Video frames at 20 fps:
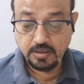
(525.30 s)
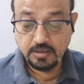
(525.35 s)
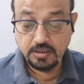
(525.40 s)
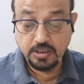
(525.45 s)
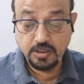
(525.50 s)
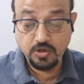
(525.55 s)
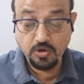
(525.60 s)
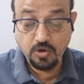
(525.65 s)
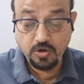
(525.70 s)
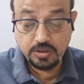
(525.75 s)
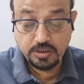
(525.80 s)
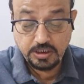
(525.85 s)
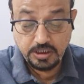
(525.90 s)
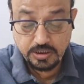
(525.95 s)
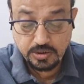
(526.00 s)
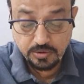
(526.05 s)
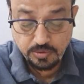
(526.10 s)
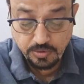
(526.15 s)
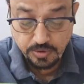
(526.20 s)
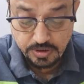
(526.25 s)
The
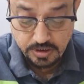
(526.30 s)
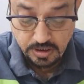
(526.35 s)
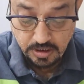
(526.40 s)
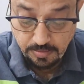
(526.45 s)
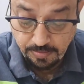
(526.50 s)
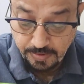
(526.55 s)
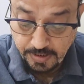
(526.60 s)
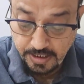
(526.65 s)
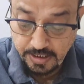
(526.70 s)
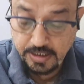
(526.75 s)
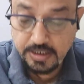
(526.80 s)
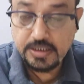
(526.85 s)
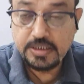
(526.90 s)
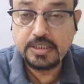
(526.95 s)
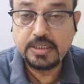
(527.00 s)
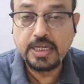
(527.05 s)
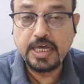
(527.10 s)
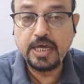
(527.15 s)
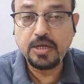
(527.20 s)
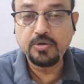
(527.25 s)
northeast coastal plain
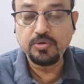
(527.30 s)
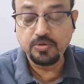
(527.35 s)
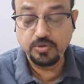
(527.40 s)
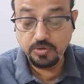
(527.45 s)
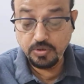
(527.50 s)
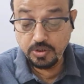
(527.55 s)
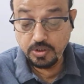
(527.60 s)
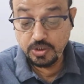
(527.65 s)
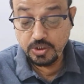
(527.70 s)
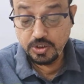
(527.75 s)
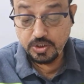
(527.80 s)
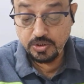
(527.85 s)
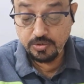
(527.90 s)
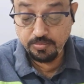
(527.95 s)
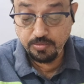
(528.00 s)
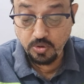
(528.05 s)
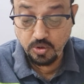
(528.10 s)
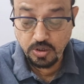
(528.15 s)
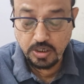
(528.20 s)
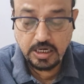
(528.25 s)
is narrow,
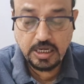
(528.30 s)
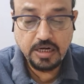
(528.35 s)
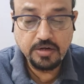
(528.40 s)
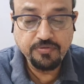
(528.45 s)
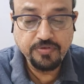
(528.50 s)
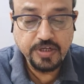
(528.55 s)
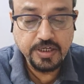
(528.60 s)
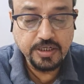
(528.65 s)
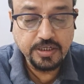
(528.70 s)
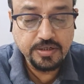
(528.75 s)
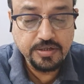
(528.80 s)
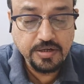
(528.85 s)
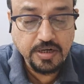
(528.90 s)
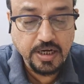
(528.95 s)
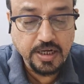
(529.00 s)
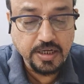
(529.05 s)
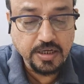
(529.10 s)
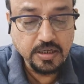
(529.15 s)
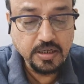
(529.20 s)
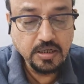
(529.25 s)
small and very
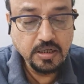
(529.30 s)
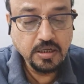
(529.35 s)
dry.